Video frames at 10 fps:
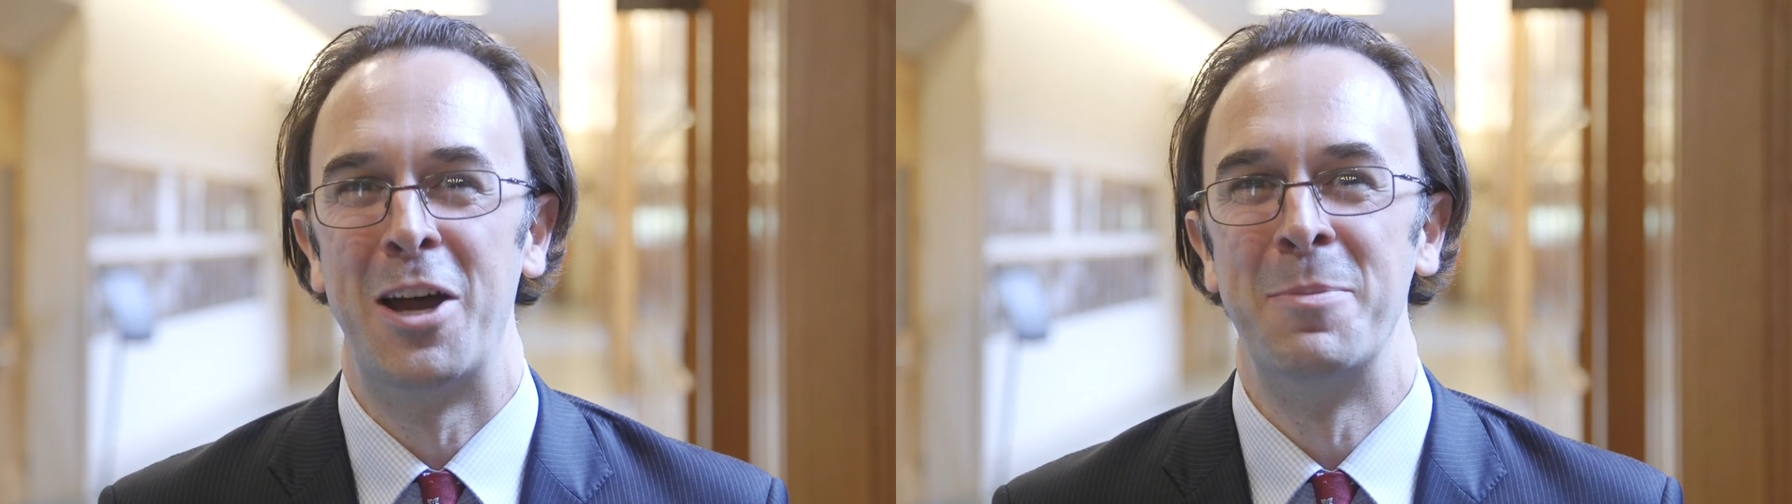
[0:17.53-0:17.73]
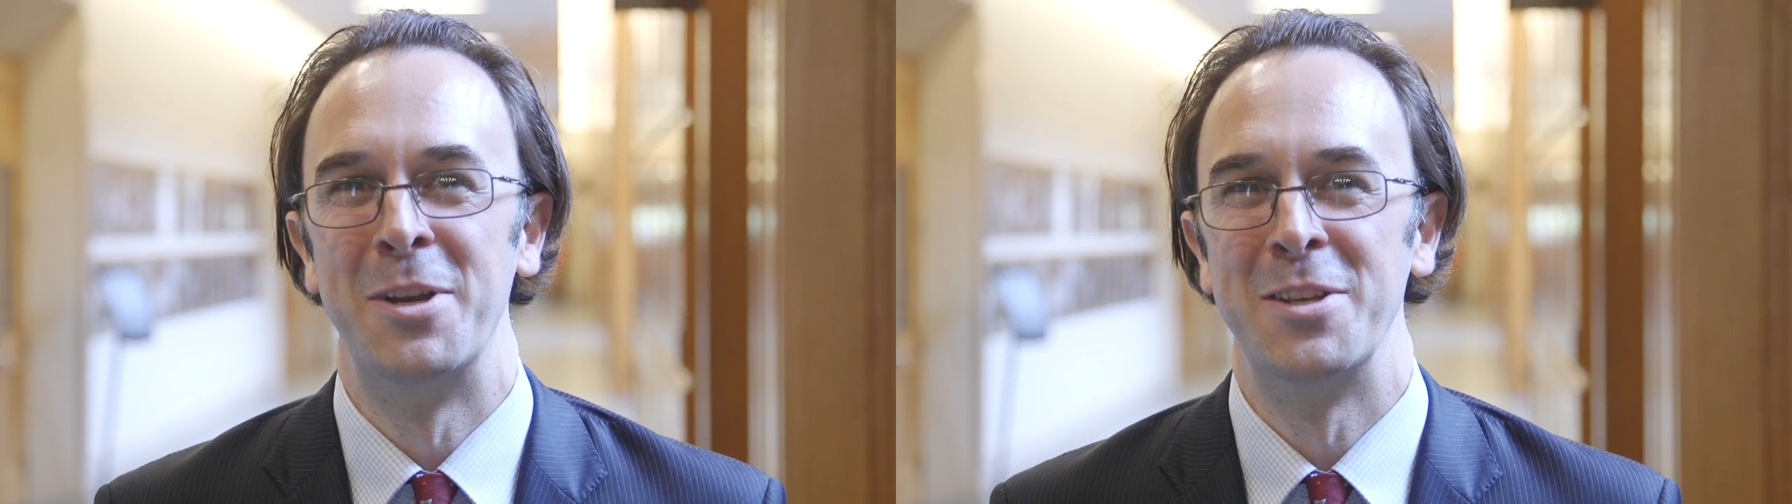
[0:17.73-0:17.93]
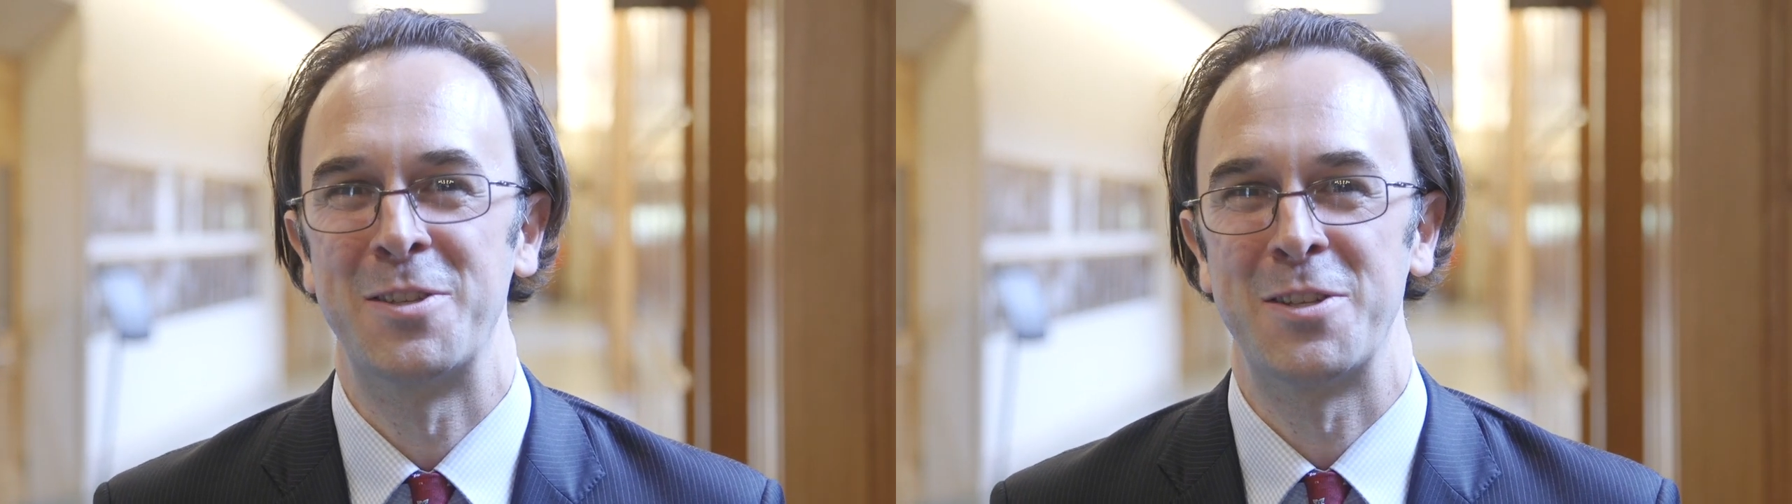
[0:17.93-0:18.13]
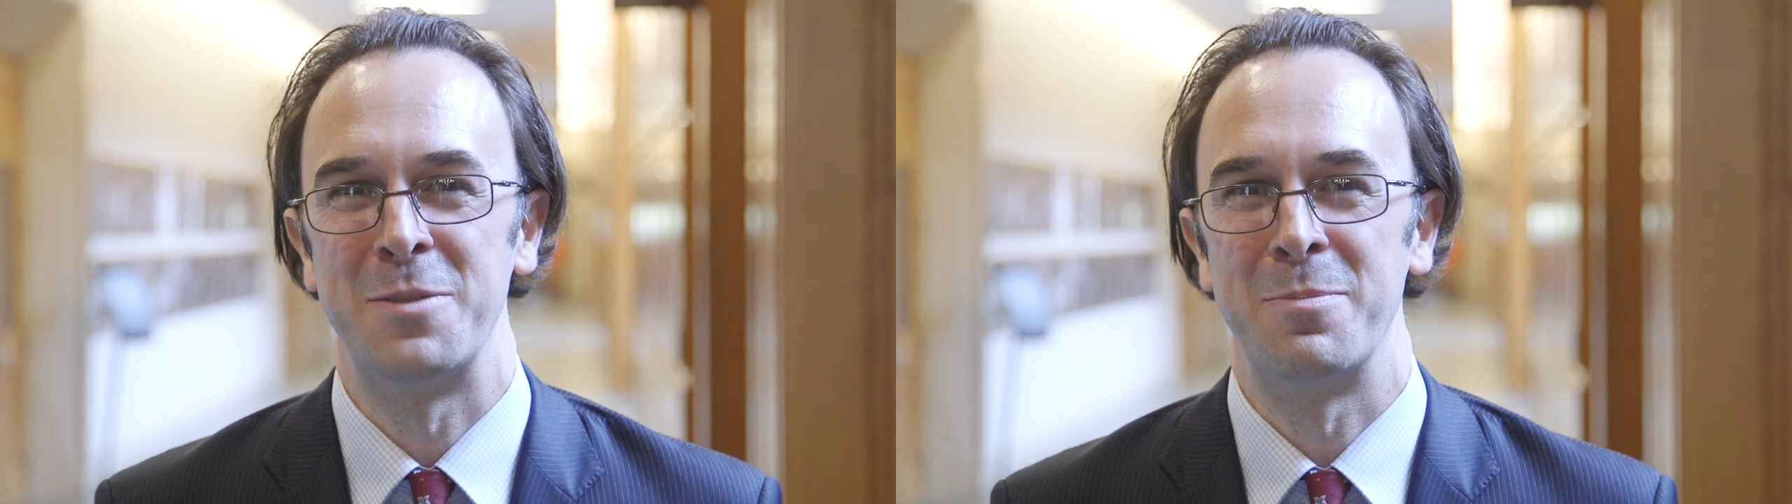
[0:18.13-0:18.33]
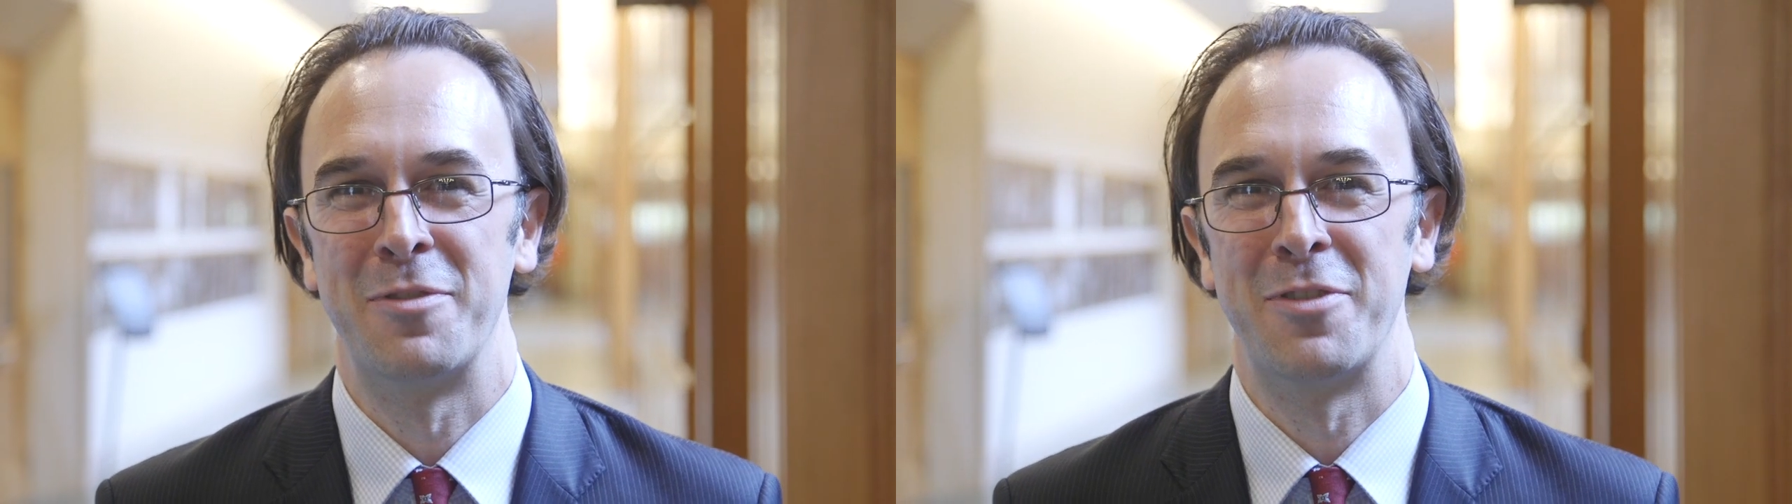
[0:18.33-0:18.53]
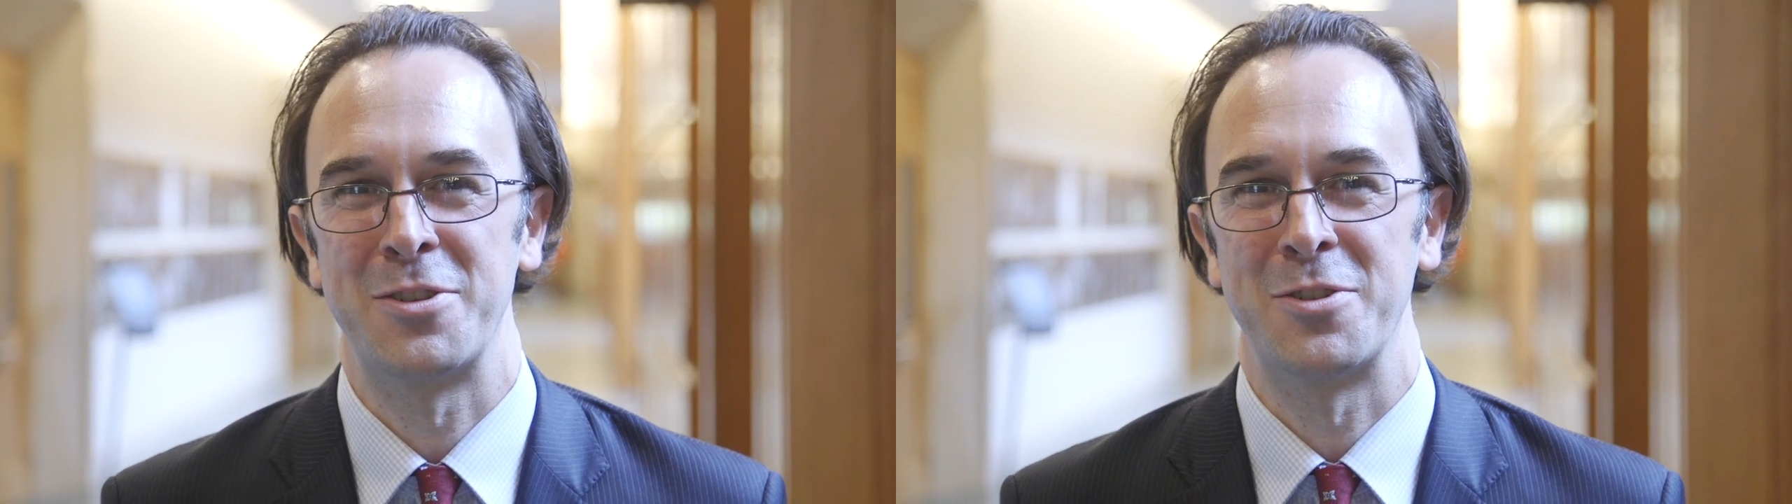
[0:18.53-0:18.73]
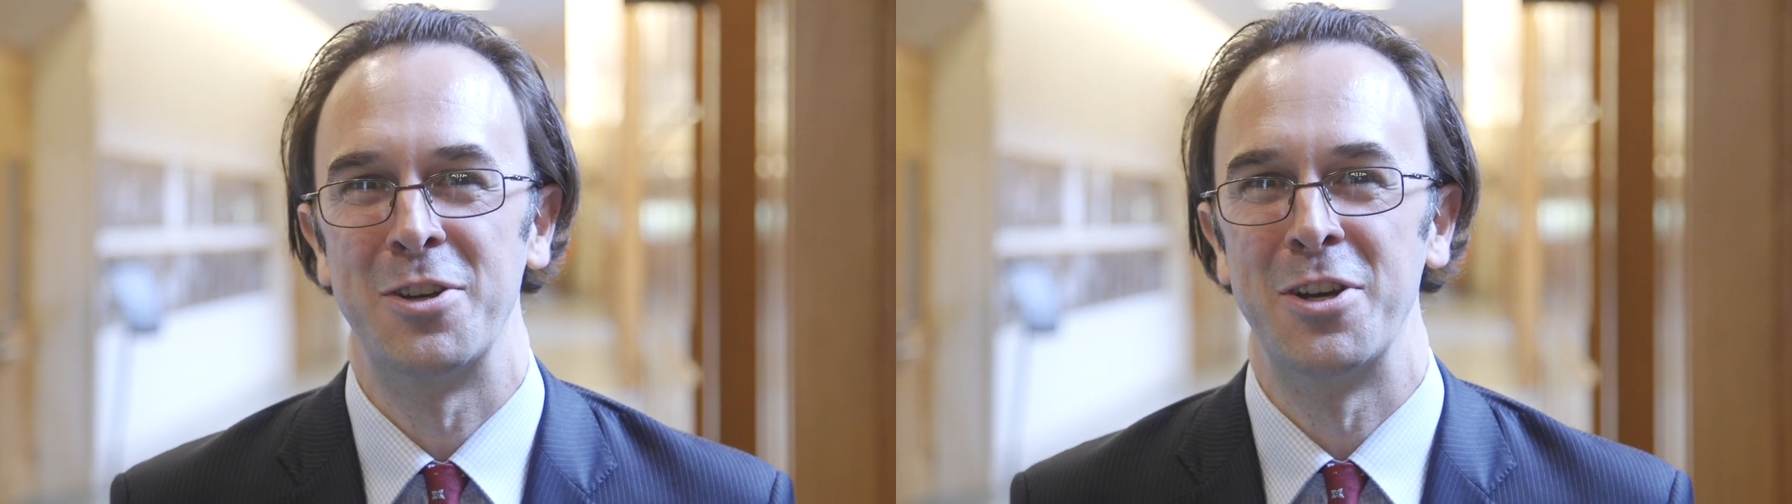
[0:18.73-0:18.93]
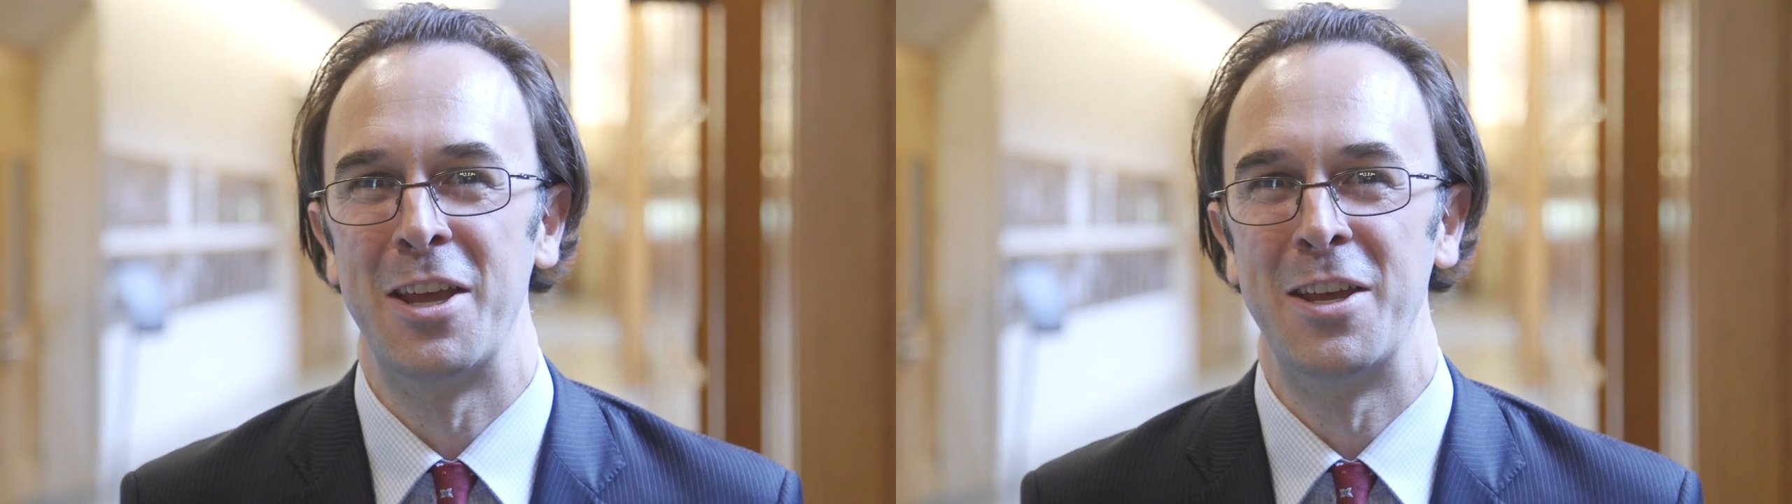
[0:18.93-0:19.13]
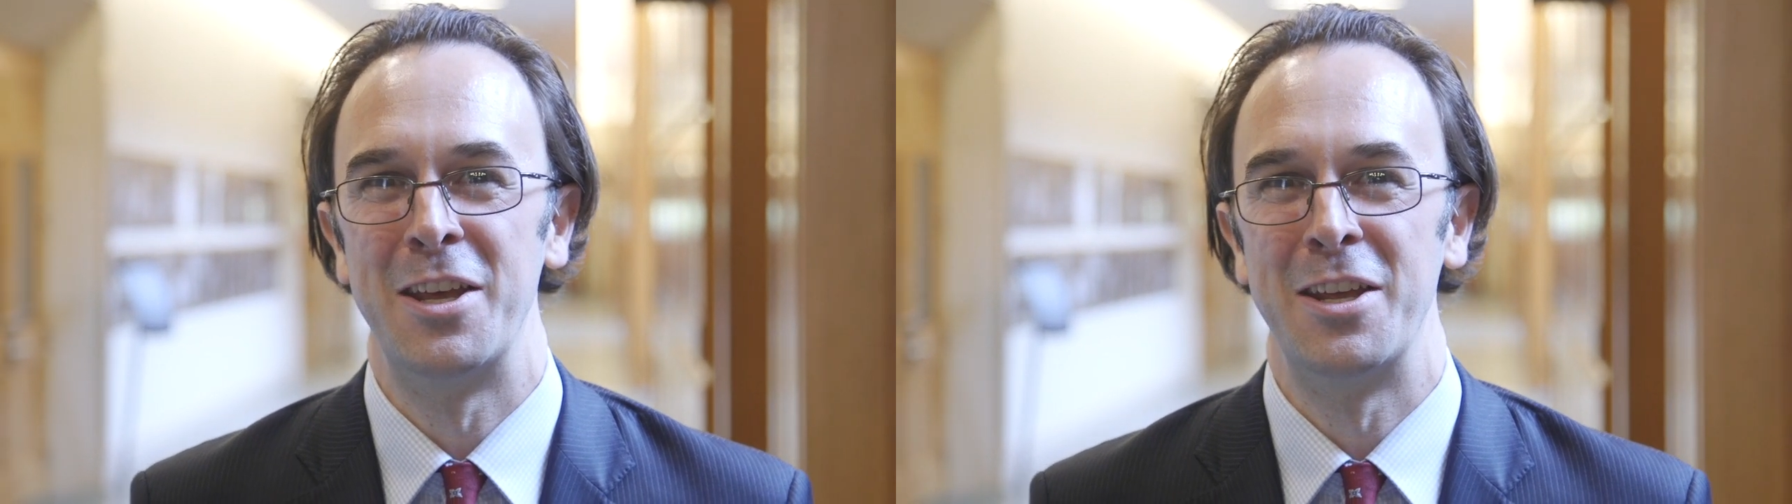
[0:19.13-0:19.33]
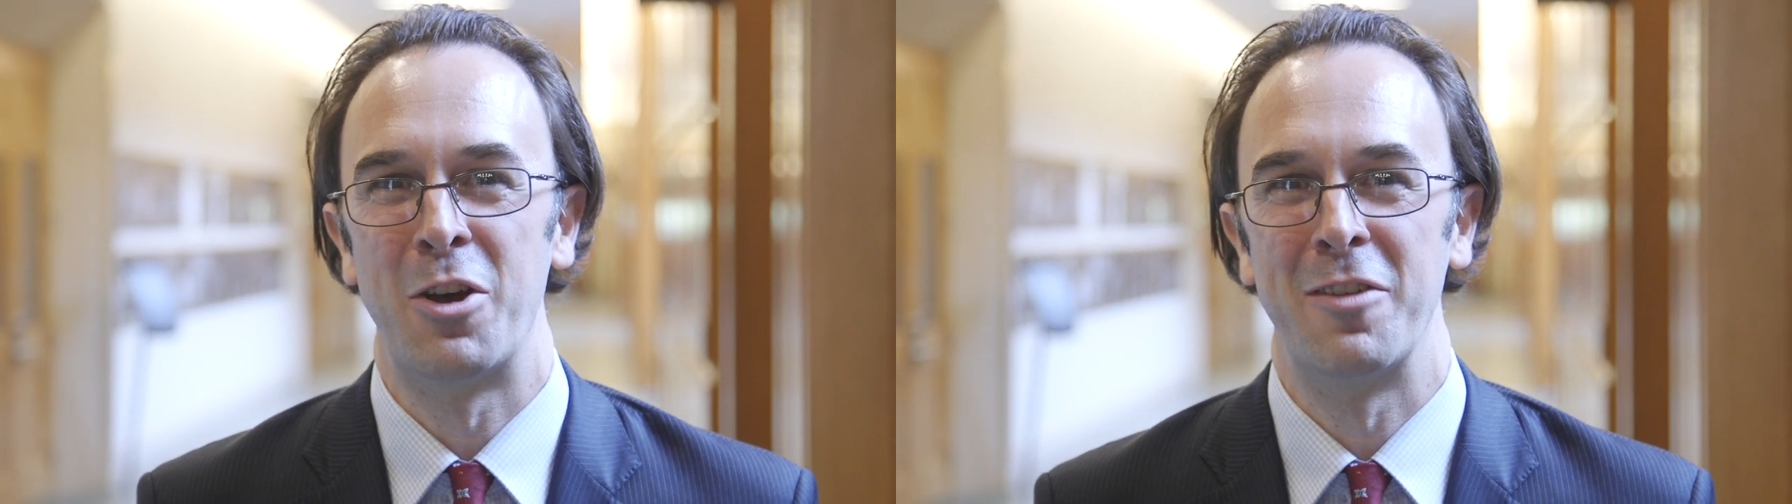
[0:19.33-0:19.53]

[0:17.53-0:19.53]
I'm an assistant professor at